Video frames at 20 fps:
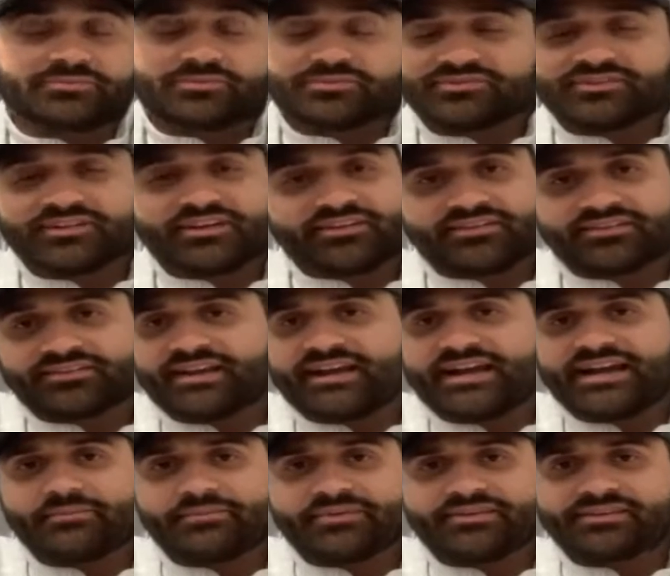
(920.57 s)
of the
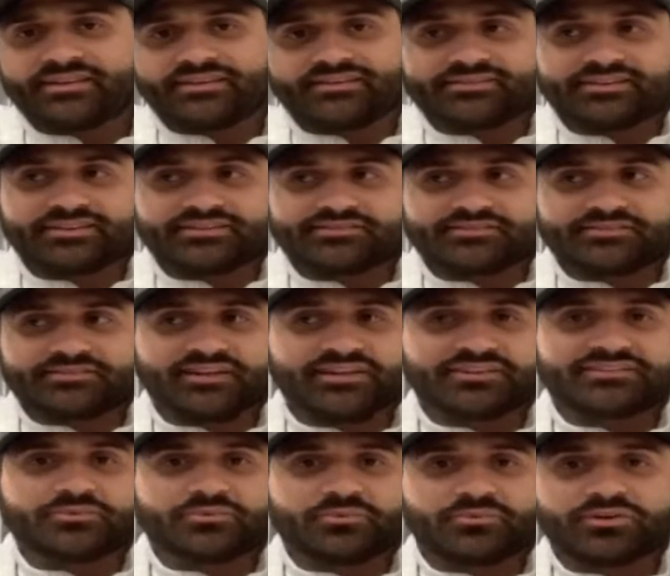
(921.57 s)
time, it just
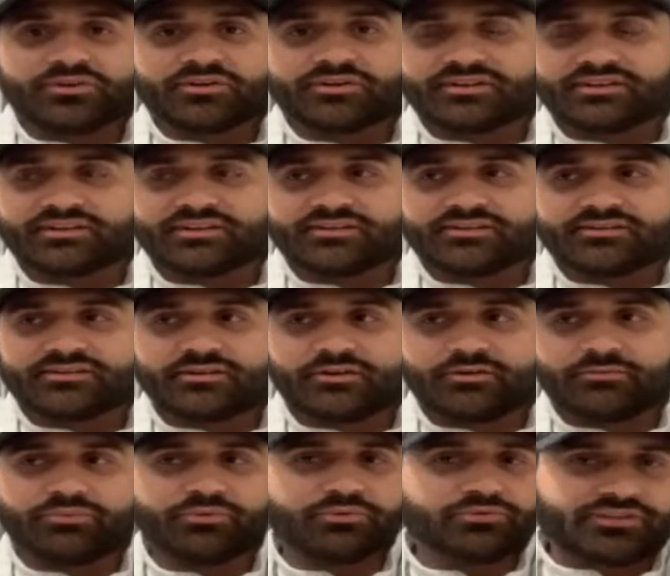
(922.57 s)
doesn't work. And,
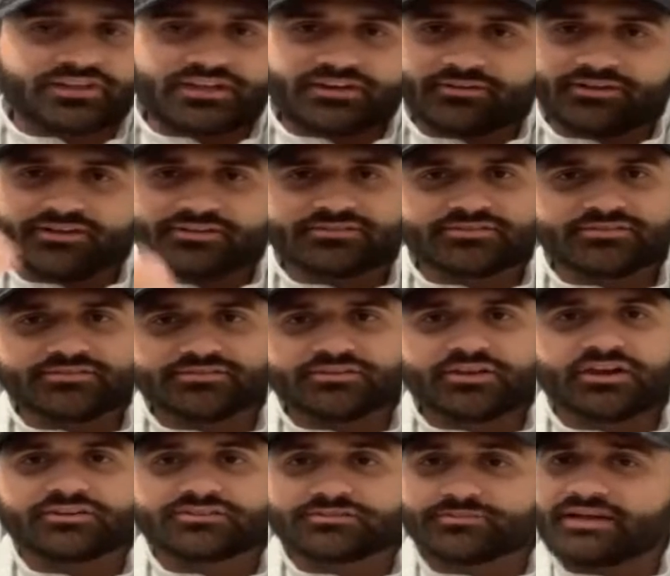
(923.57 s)
Bruce Arians
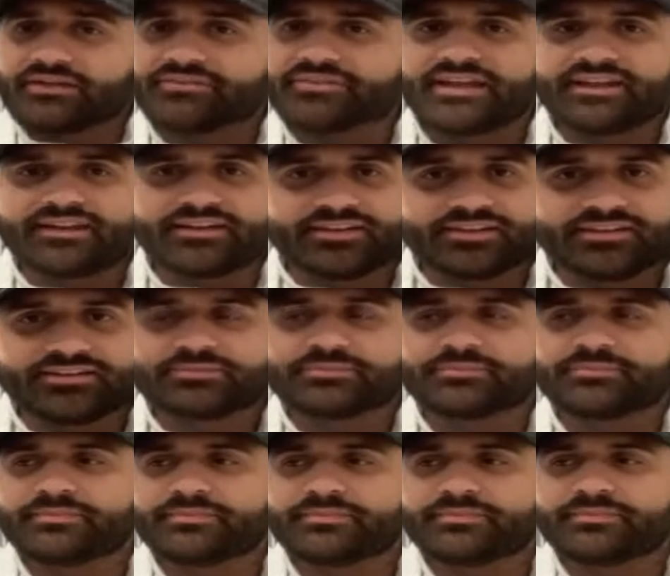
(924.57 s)
talks about that in his
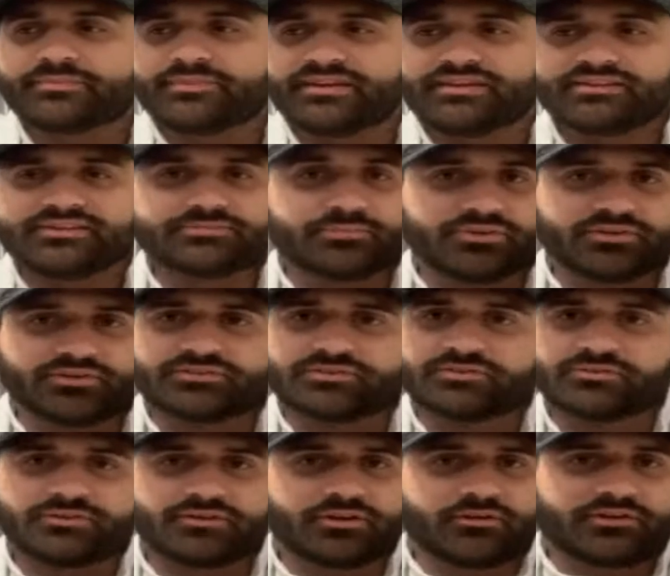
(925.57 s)
book too,
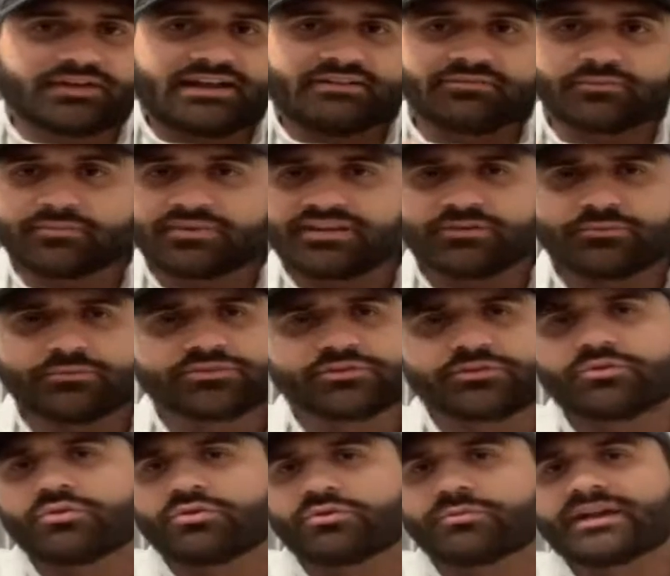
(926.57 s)
have a meeting with the
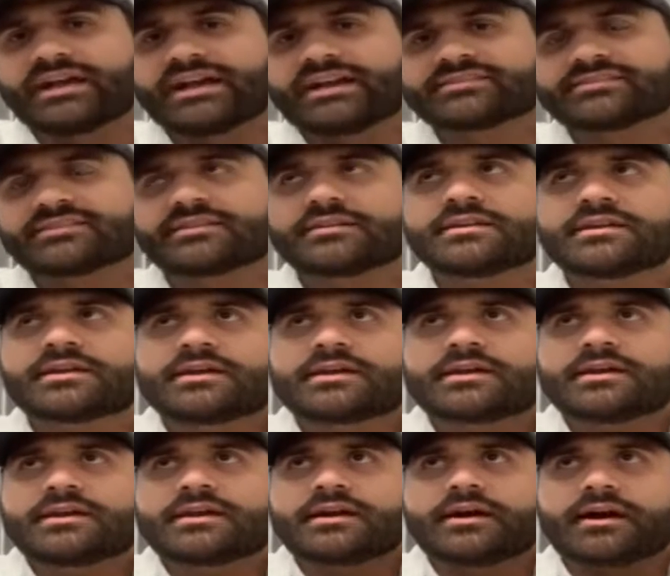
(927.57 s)
quarterbacks, and
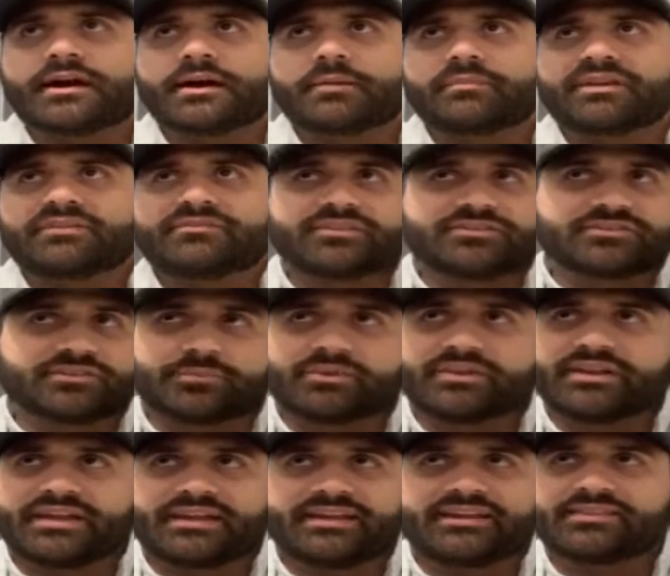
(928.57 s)
if it's a
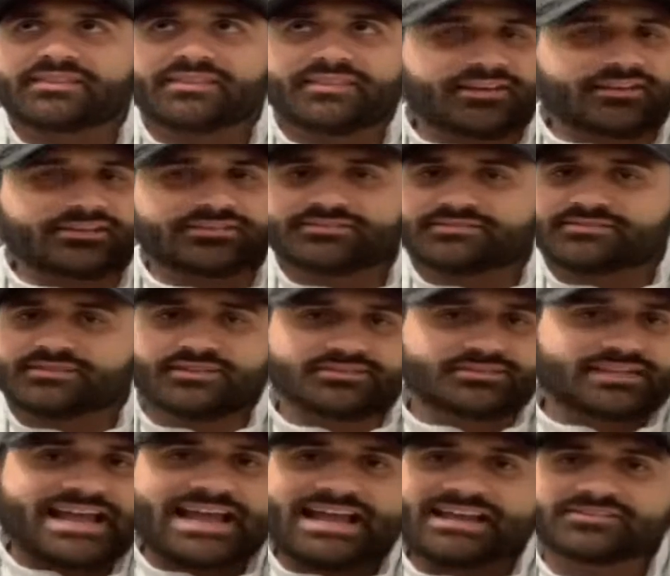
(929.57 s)
play he thinks just
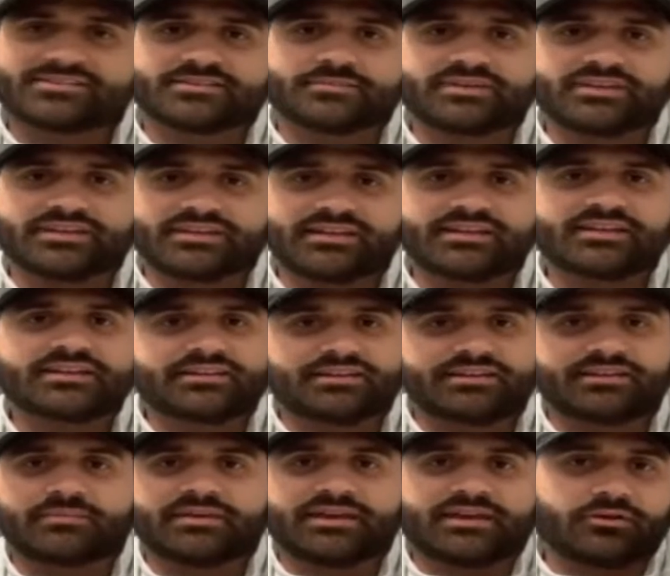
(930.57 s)
has to be in, he
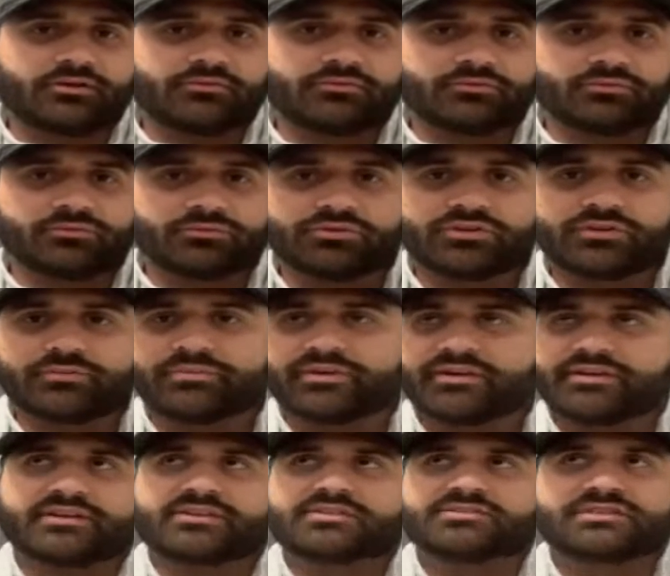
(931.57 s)
may overrule them. But
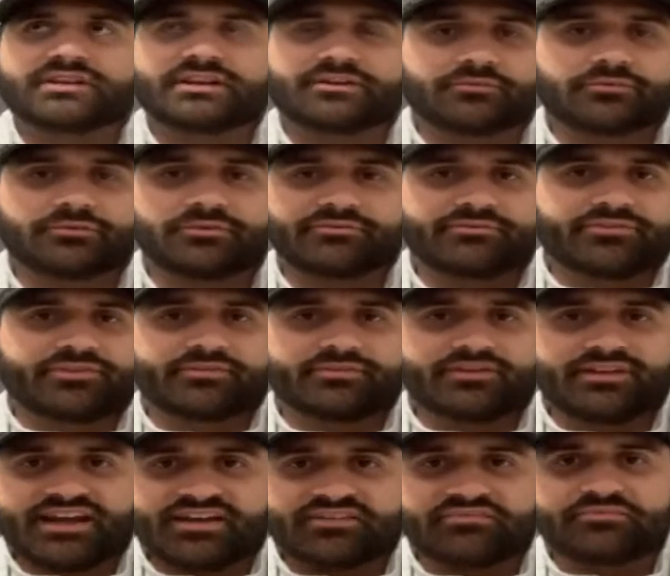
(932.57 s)
in general, if they're
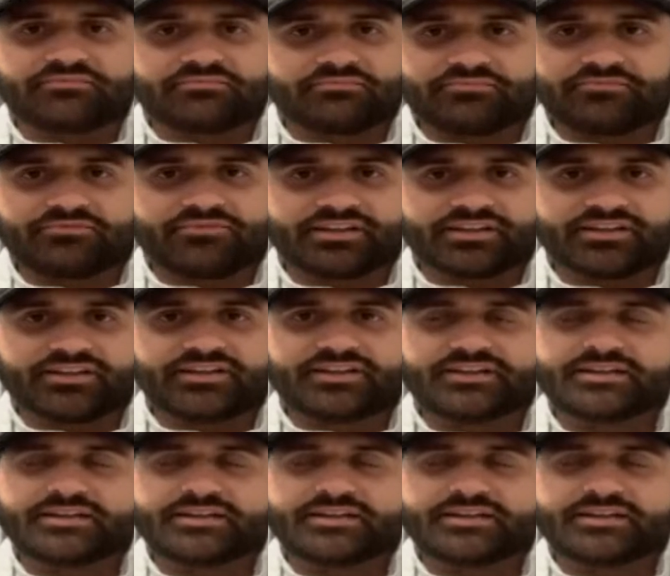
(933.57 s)
not feeling it,